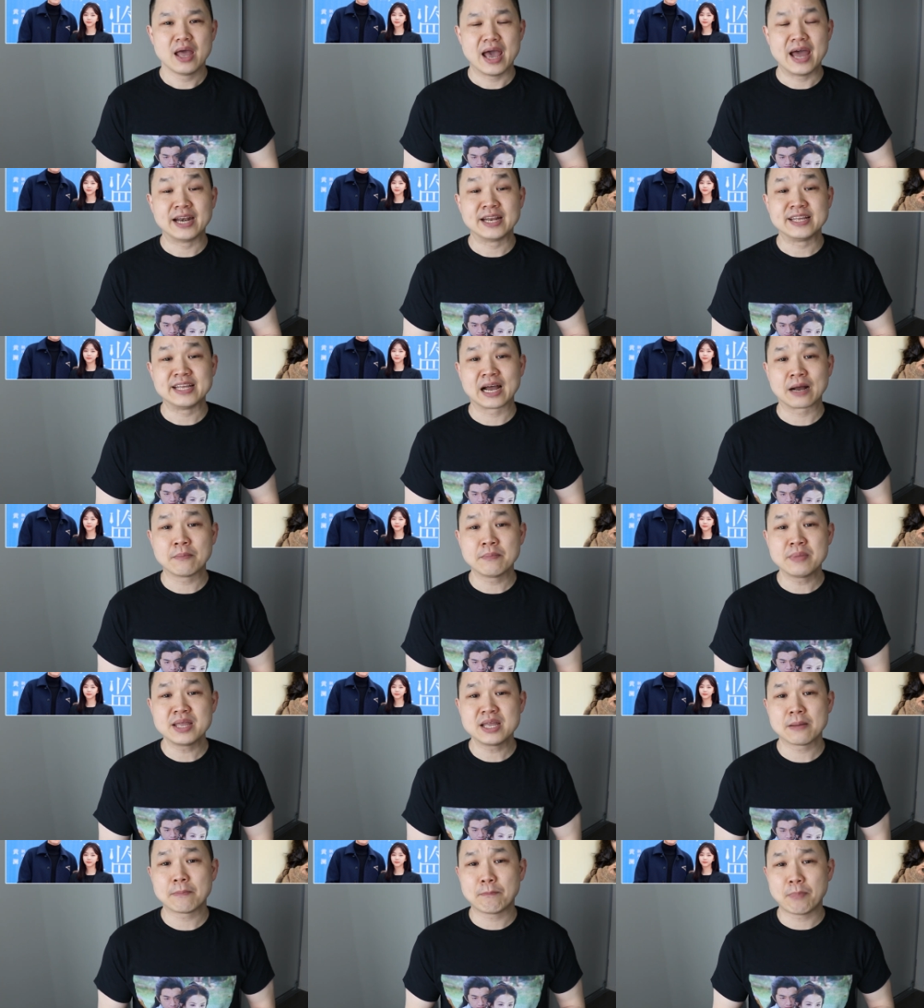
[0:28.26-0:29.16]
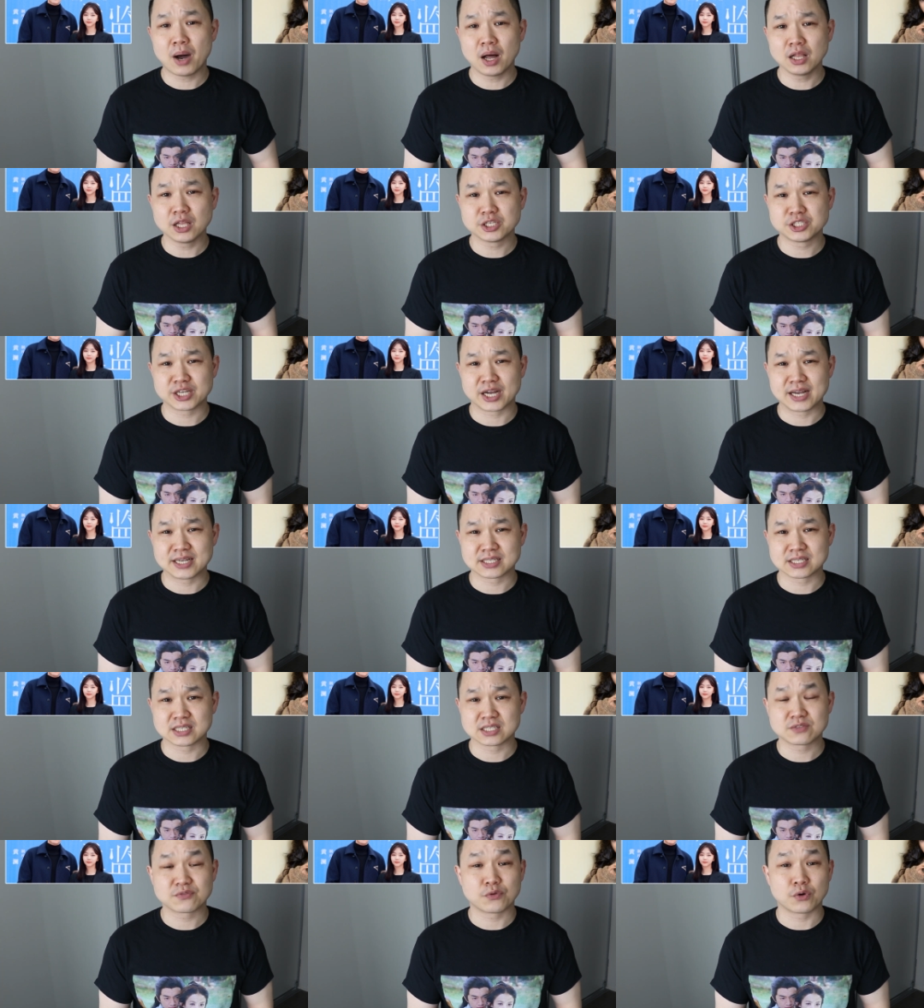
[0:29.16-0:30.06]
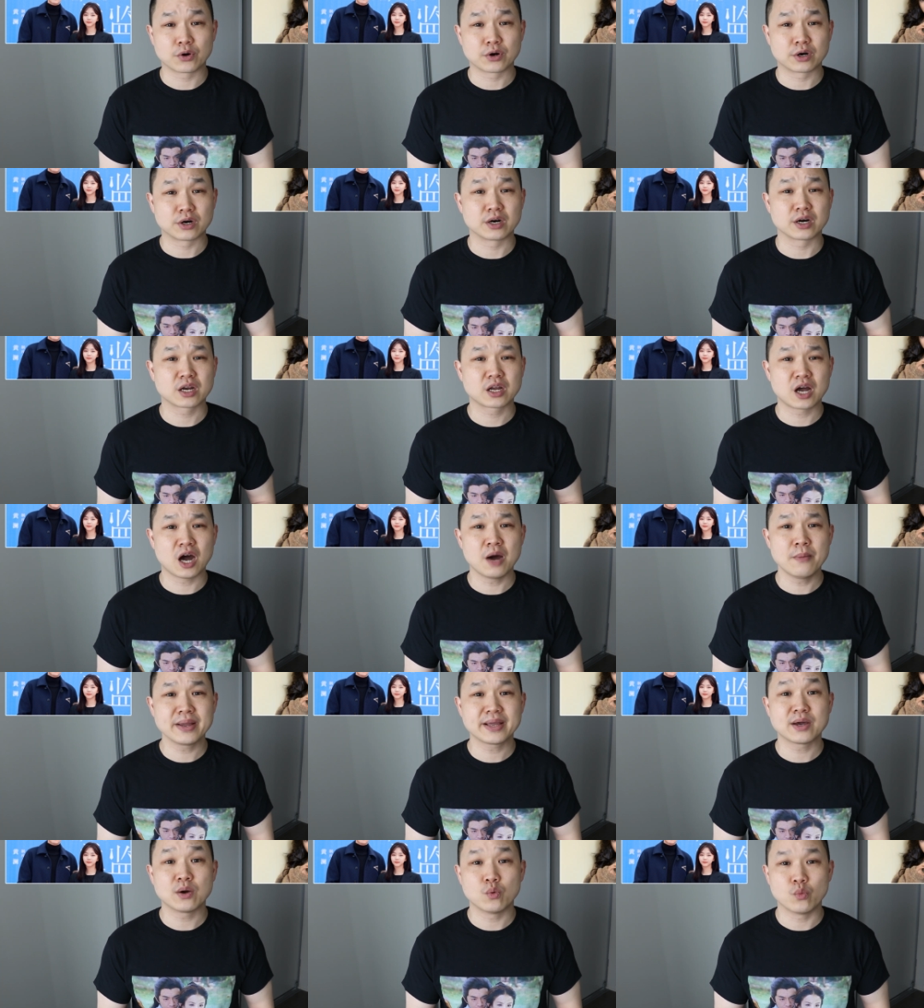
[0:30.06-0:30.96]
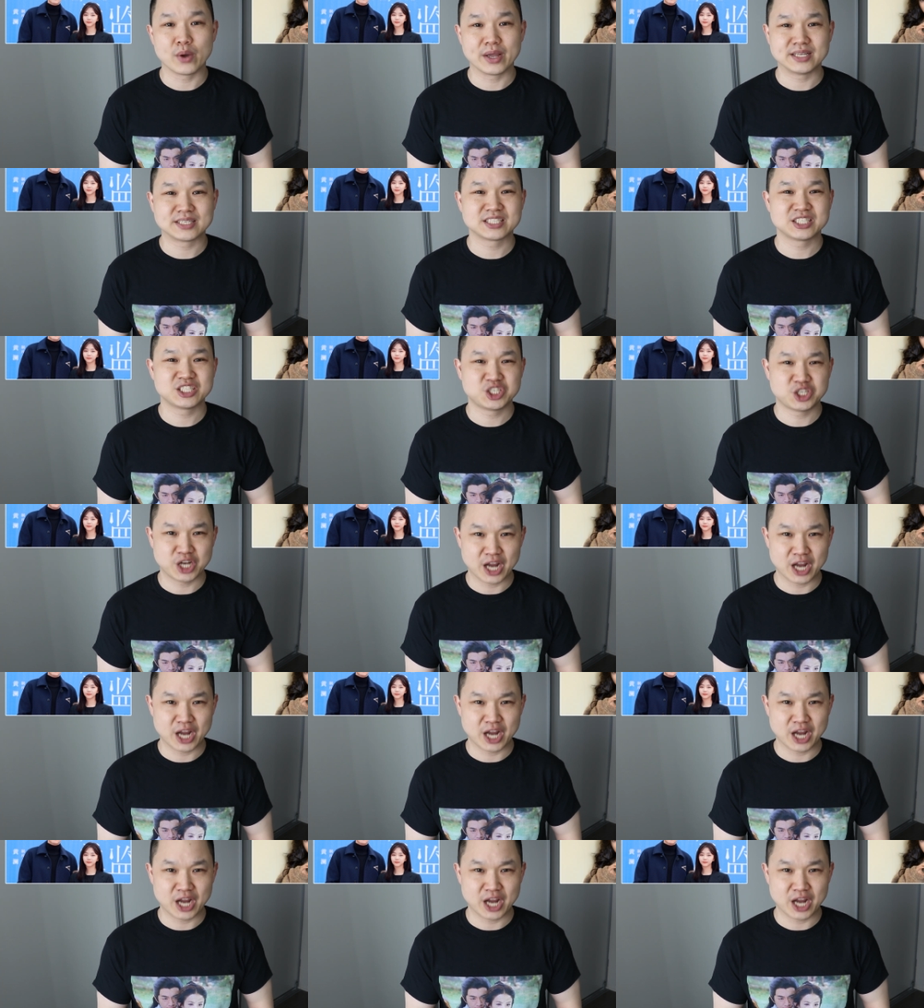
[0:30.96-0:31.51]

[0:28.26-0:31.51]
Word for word: and Yang Mi apologizes for her Comic Waist